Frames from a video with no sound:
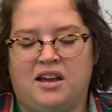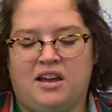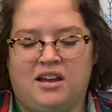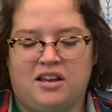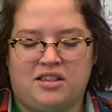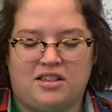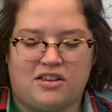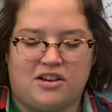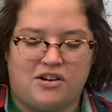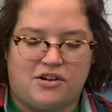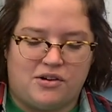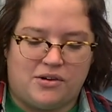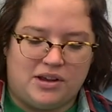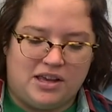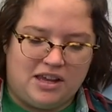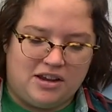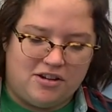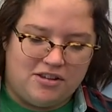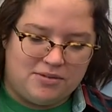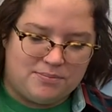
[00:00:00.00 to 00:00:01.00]
So
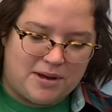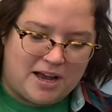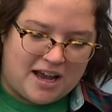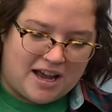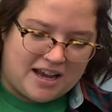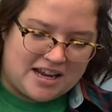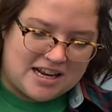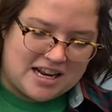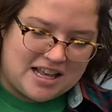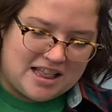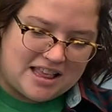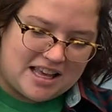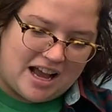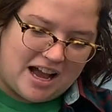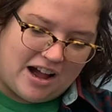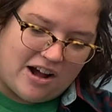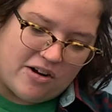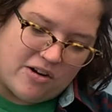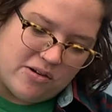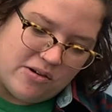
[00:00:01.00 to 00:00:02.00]
here's mine. It's
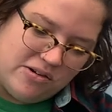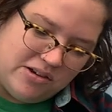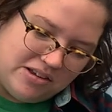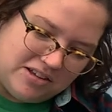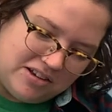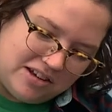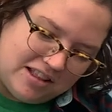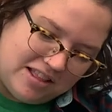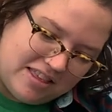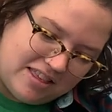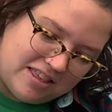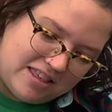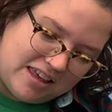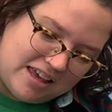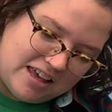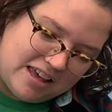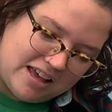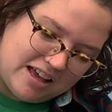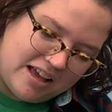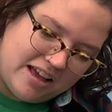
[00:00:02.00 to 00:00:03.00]
out. You can
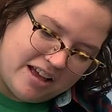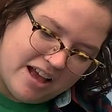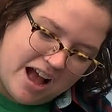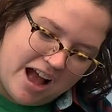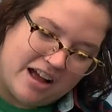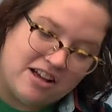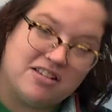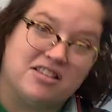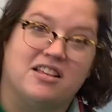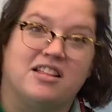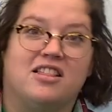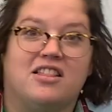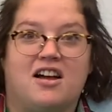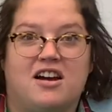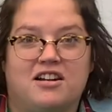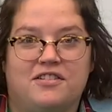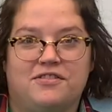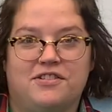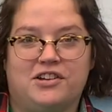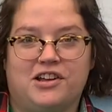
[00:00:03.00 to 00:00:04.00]
see I used a lot
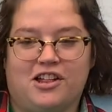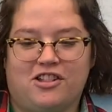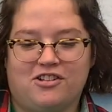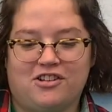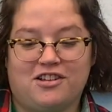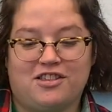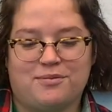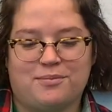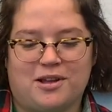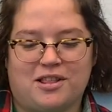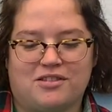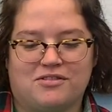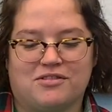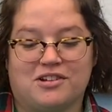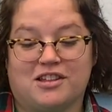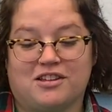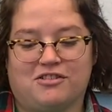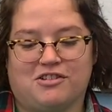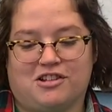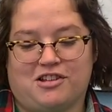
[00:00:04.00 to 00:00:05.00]
of food coloring, so mine's
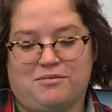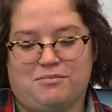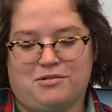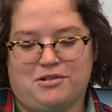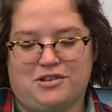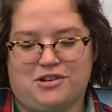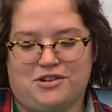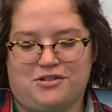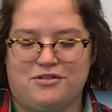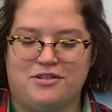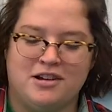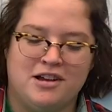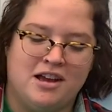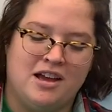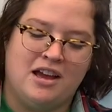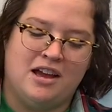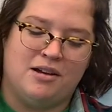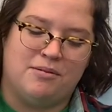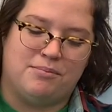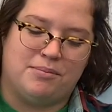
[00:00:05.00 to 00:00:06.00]
really, really blue.
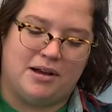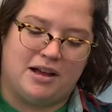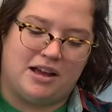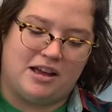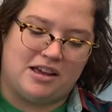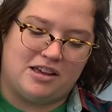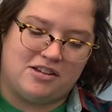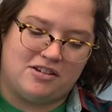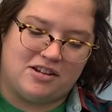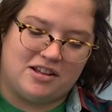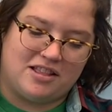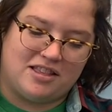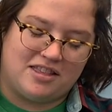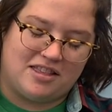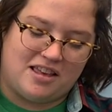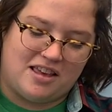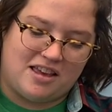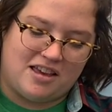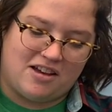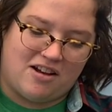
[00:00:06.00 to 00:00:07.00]
But you can
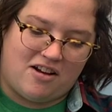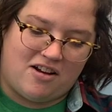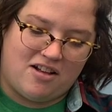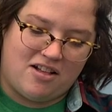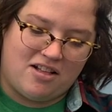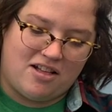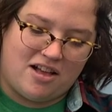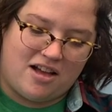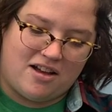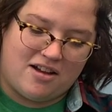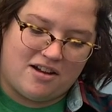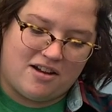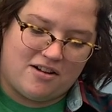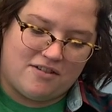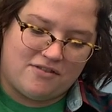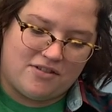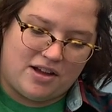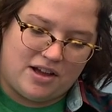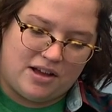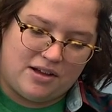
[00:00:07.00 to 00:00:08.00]
see all
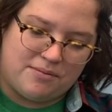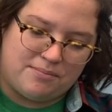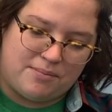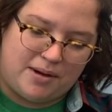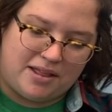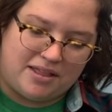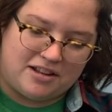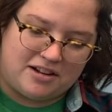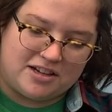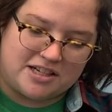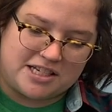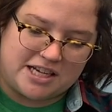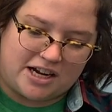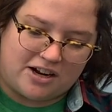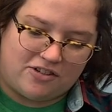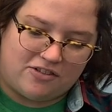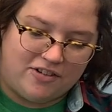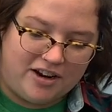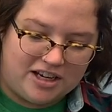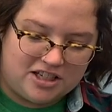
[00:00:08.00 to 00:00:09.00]
of my little
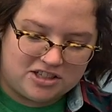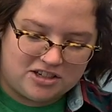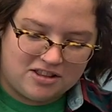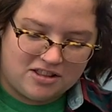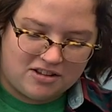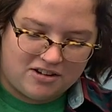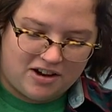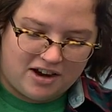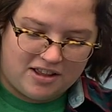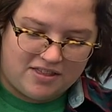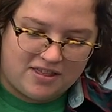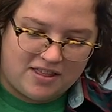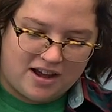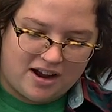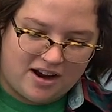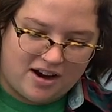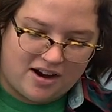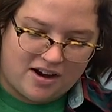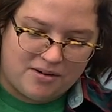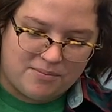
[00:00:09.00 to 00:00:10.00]
decorations are in
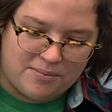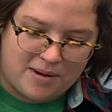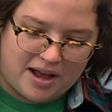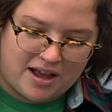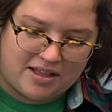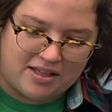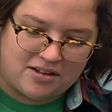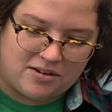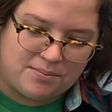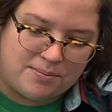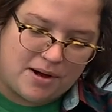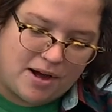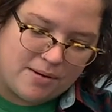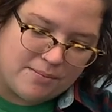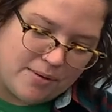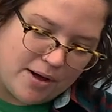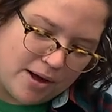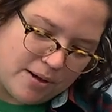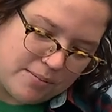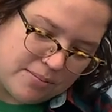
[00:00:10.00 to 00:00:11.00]
there. My little
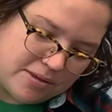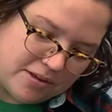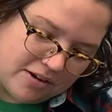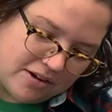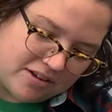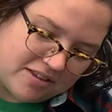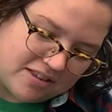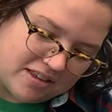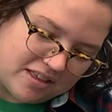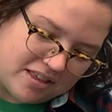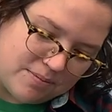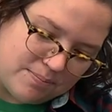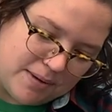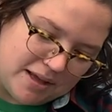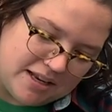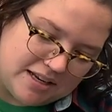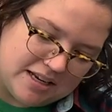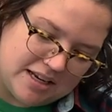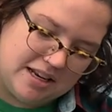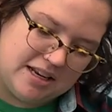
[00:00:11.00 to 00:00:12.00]
pom-poms are
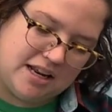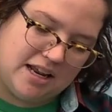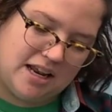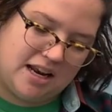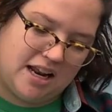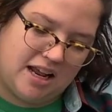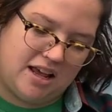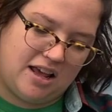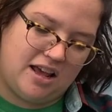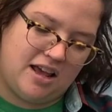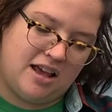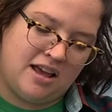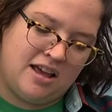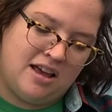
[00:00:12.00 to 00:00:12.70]
suspended in it.